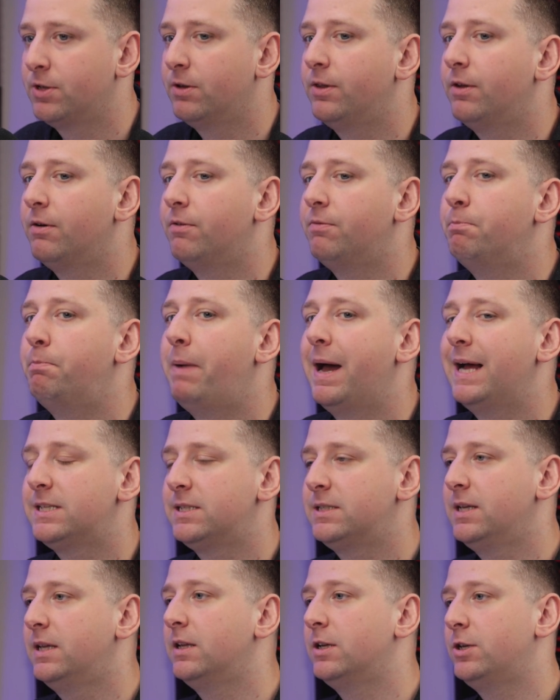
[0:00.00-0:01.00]
The
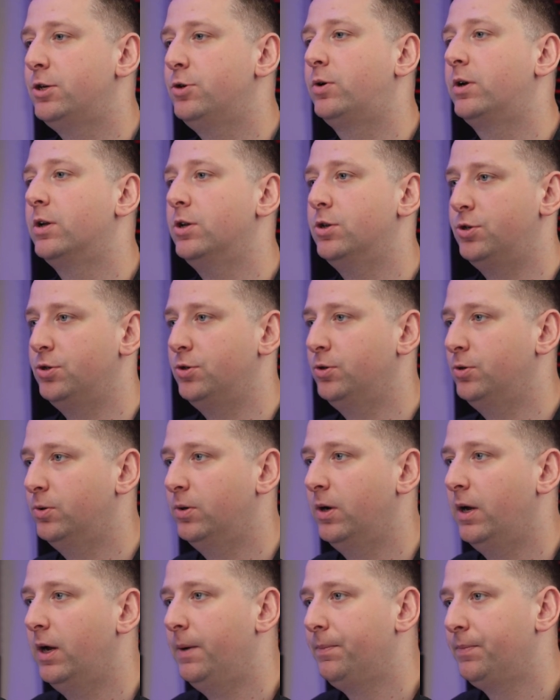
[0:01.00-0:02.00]
best thing that you can
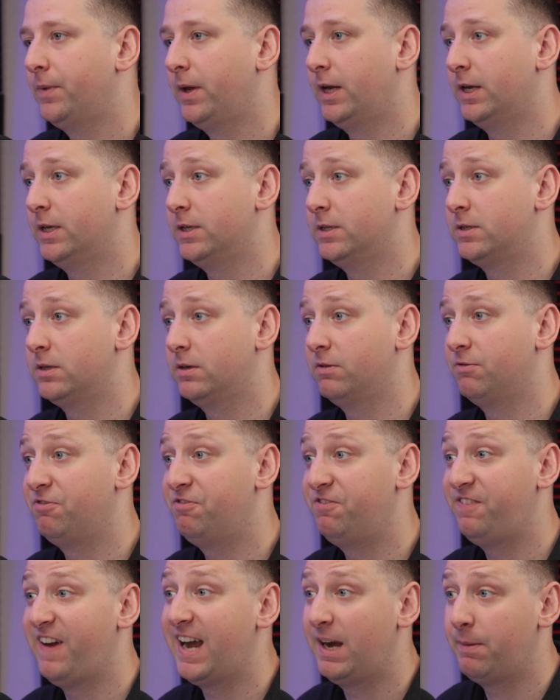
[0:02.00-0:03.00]
do is
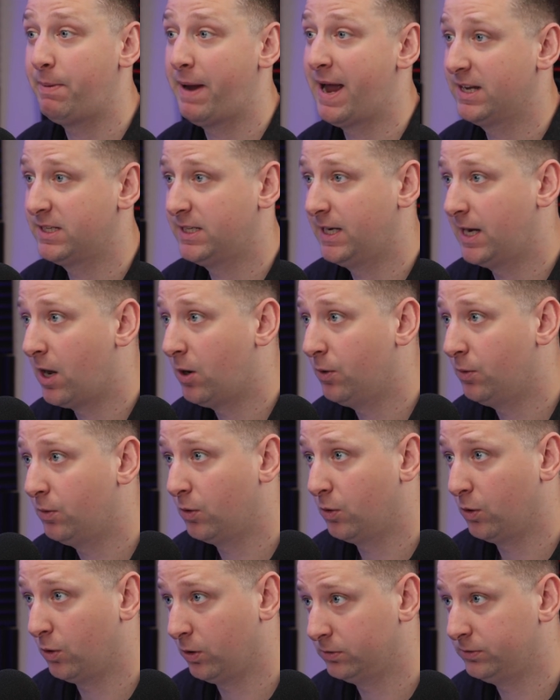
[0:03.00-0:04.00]
fake passing out
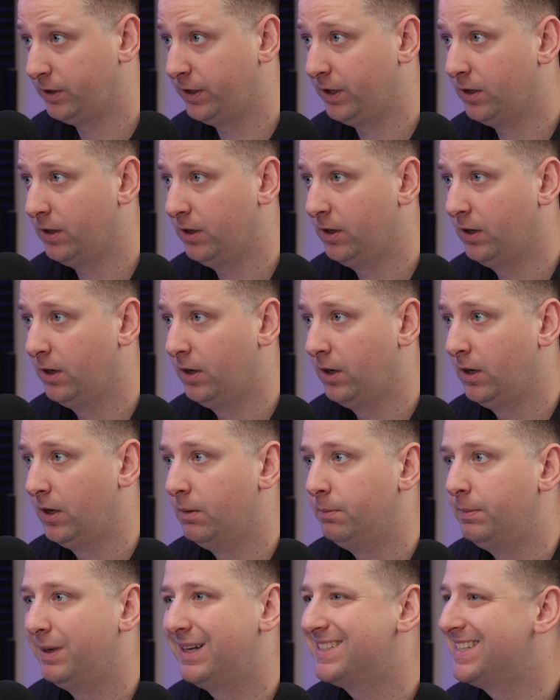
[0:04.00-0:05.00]
earlier,
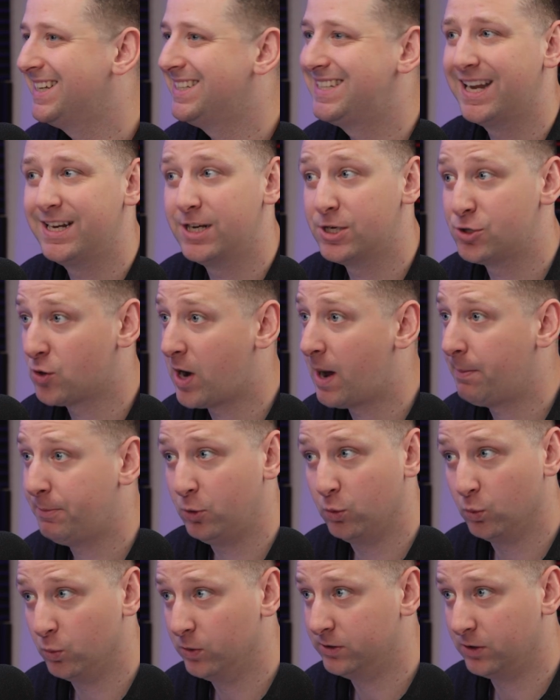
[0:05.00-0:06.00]
because they tend to drop
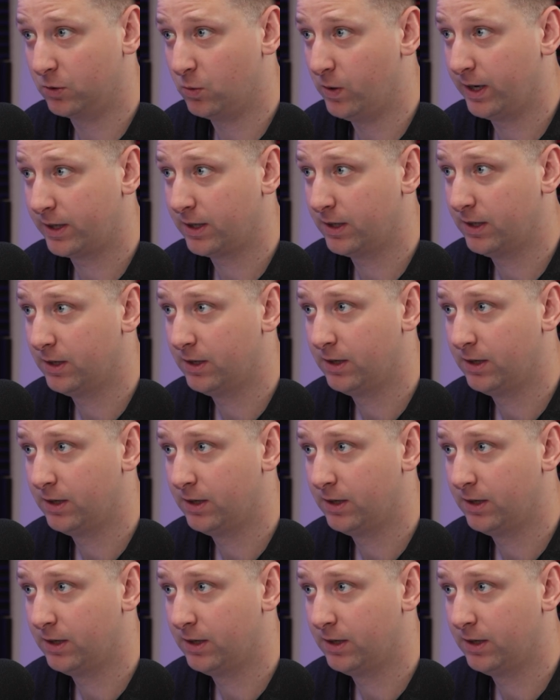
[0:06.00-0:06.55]
you real quick.